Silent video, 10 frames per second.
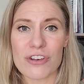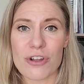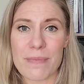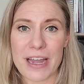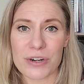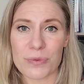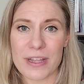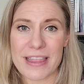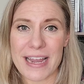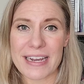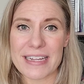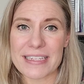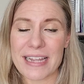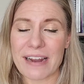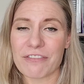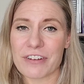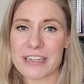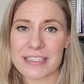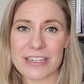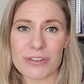No matter what that is,
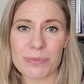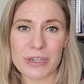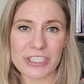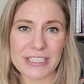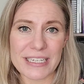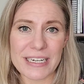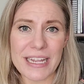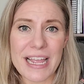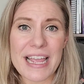every single person